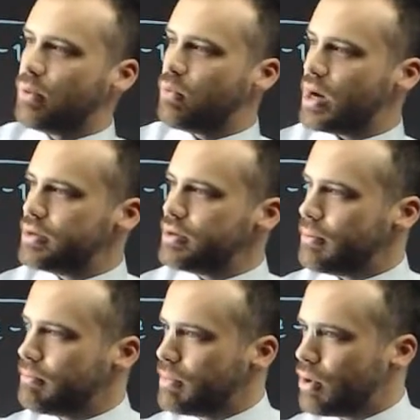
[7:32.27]
1
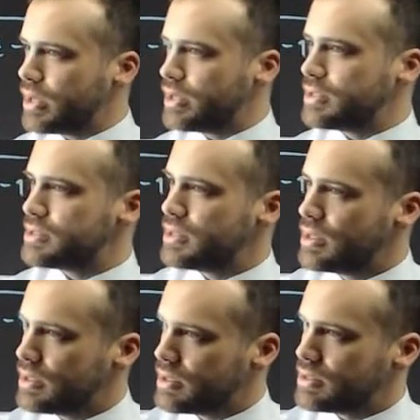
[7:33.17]
minus
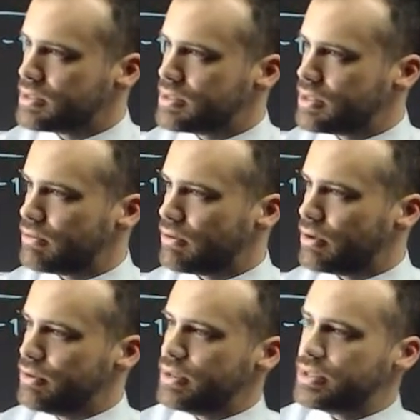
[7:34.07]

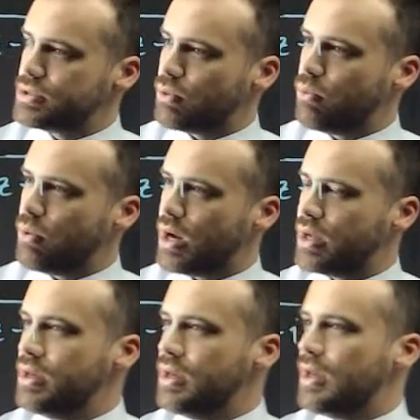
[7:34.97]
0 is
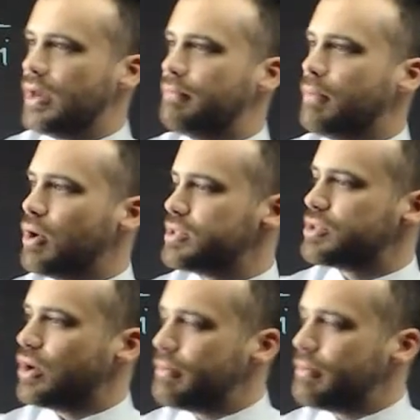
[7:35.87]
1, and minus